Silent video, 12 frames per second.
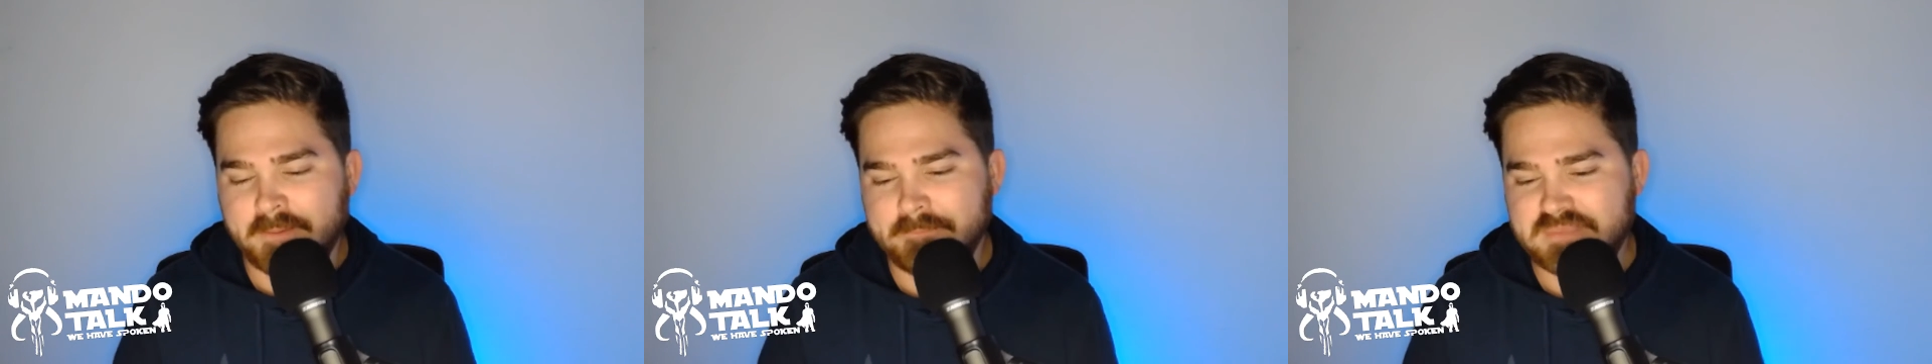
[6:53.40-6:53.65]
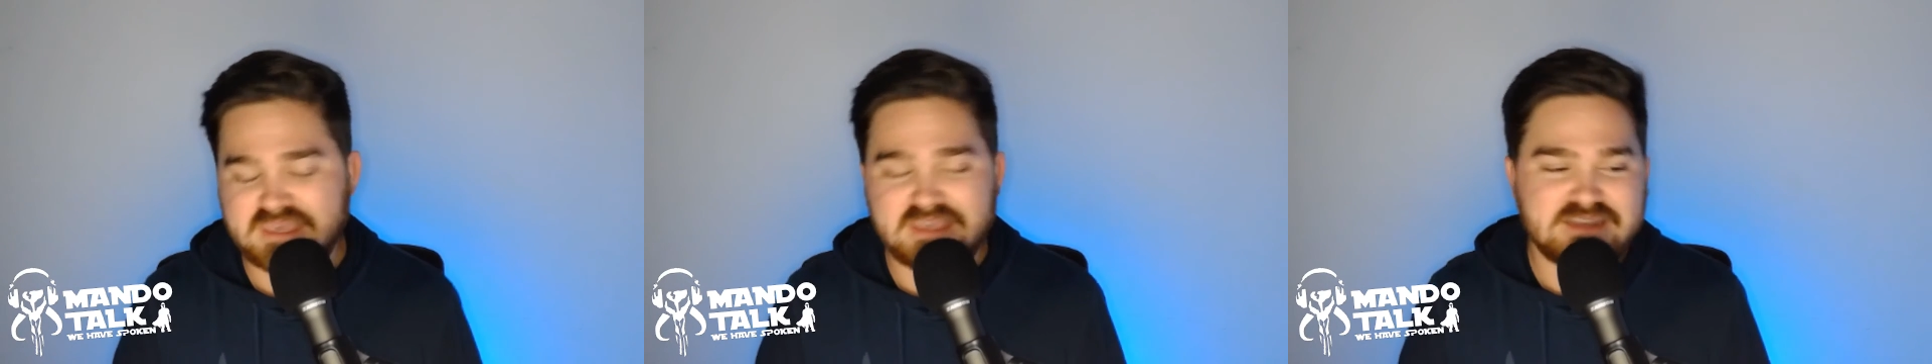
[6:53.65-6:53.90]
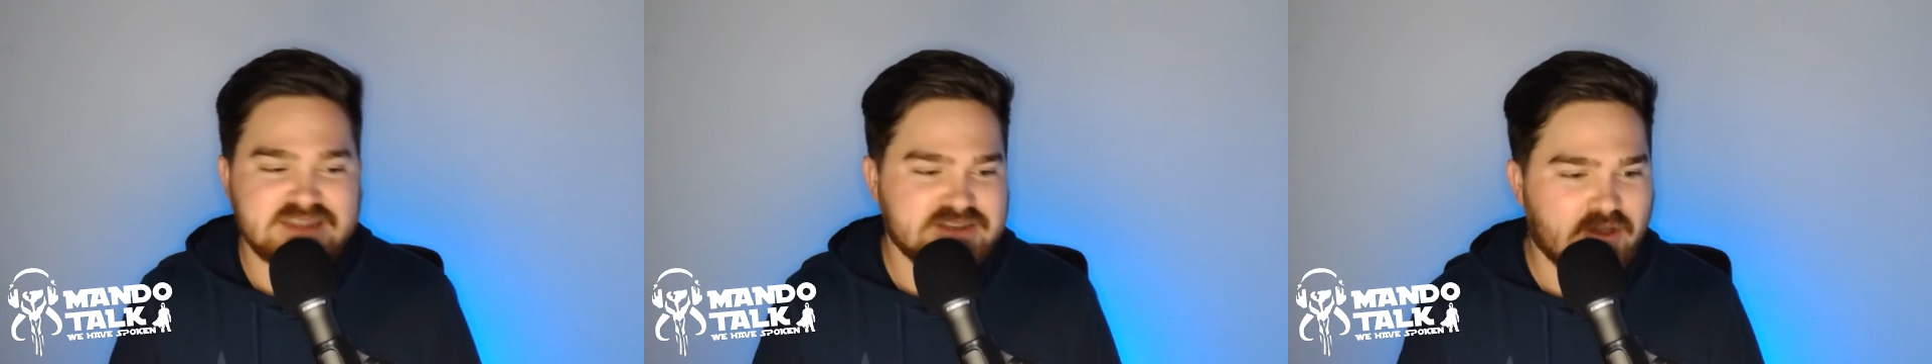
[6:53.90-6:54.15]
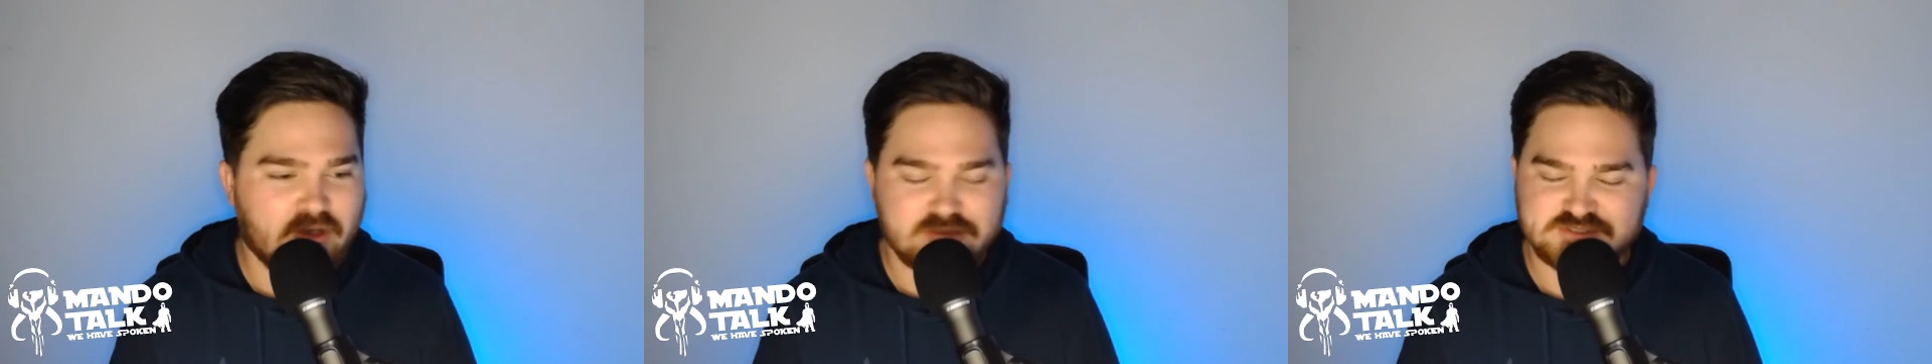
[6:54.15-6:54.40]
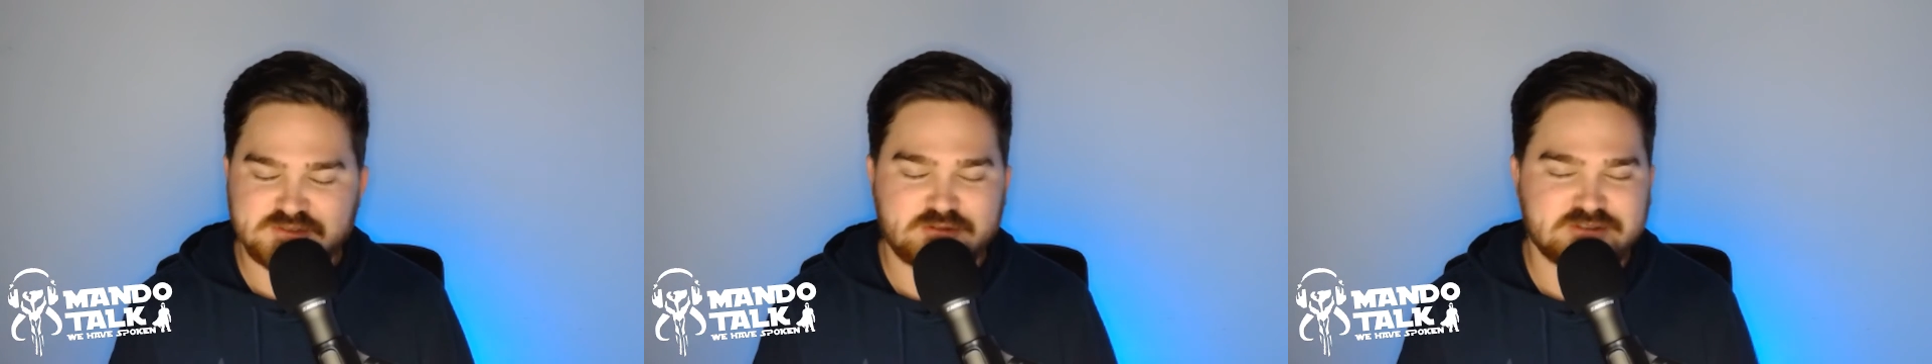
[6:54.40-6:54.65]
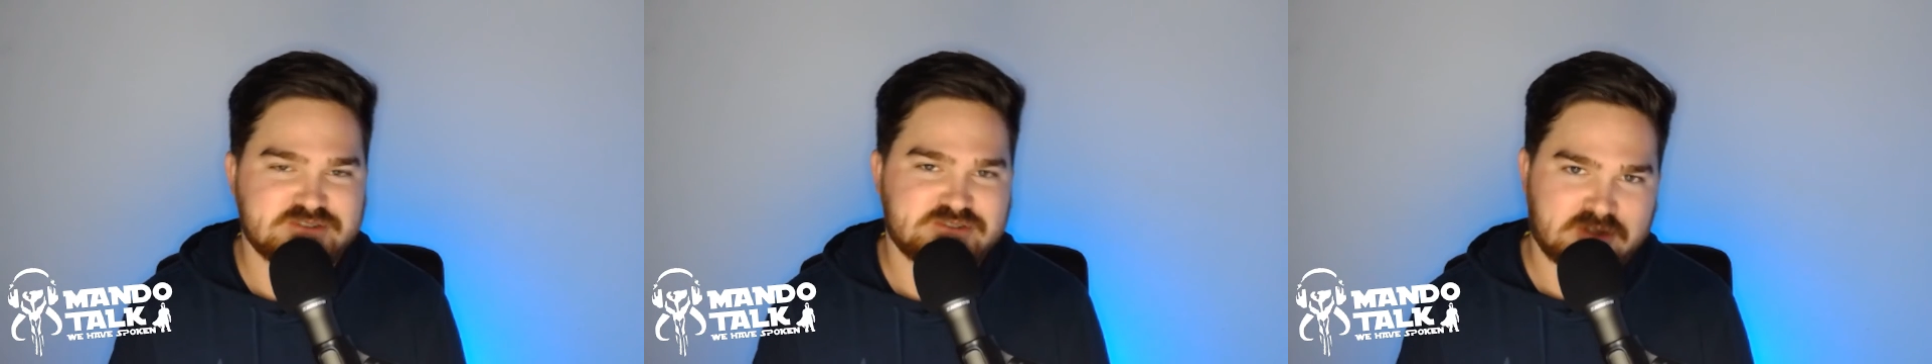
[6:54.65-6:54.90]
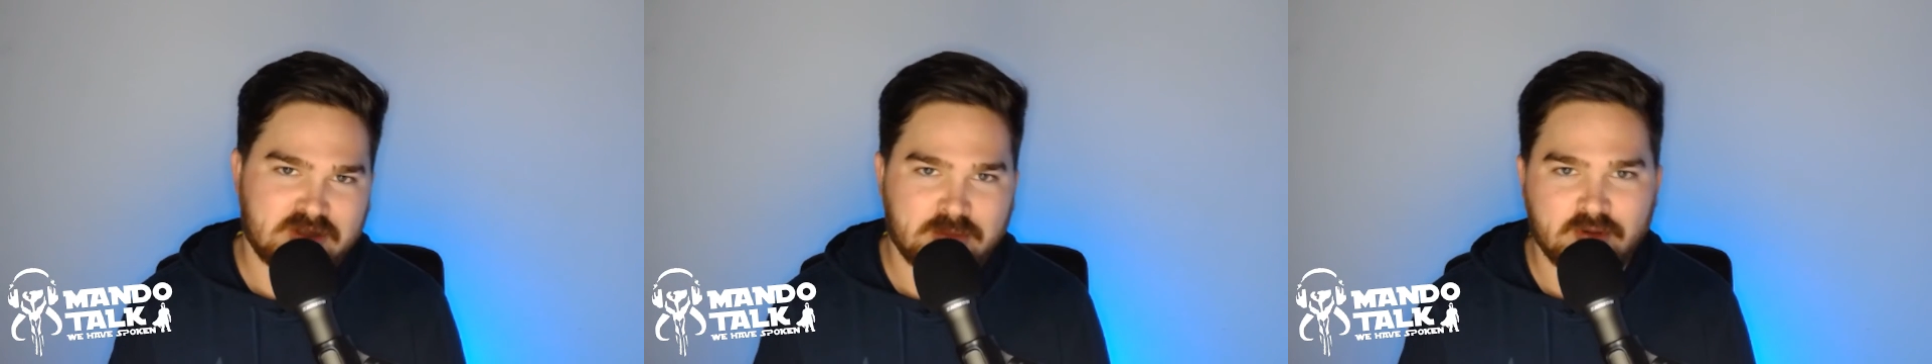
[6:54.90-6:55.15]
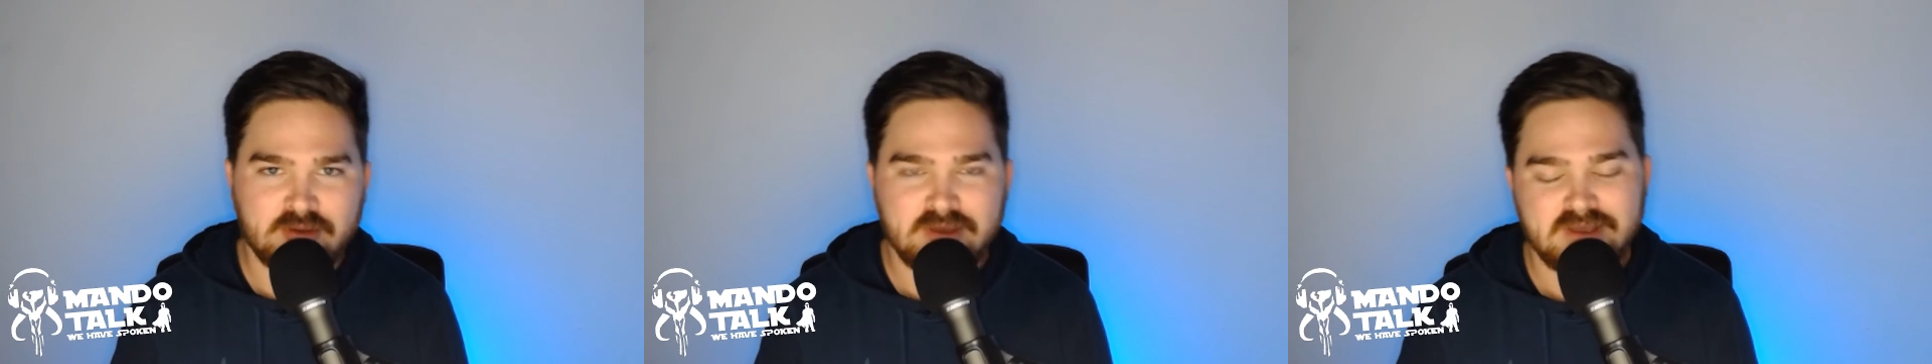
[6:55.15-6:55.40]
getting into all sorts of
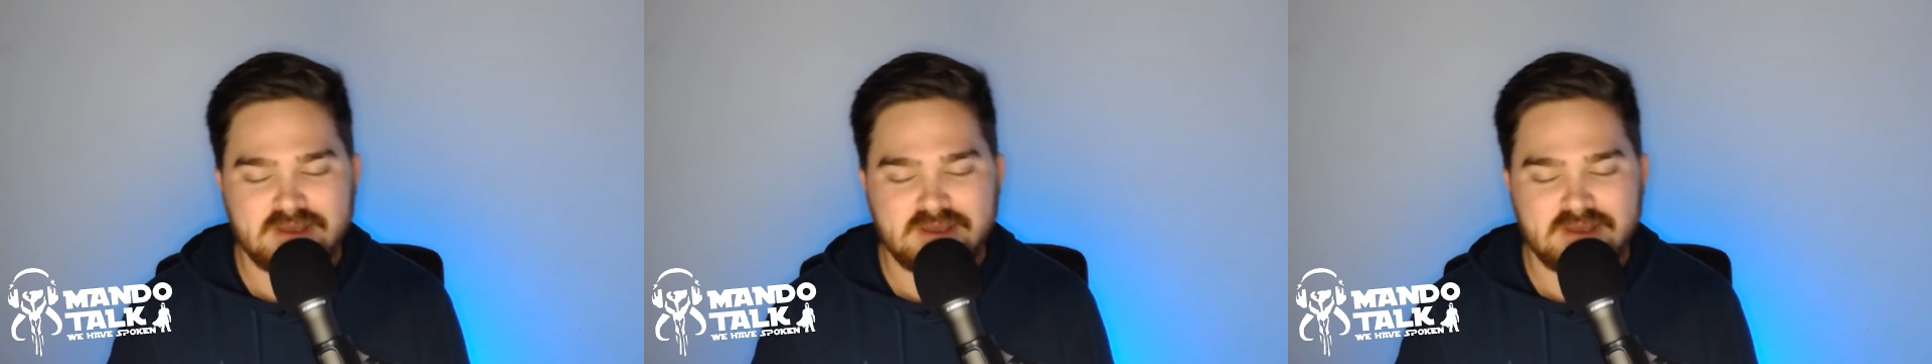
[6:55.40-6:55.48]
trouble.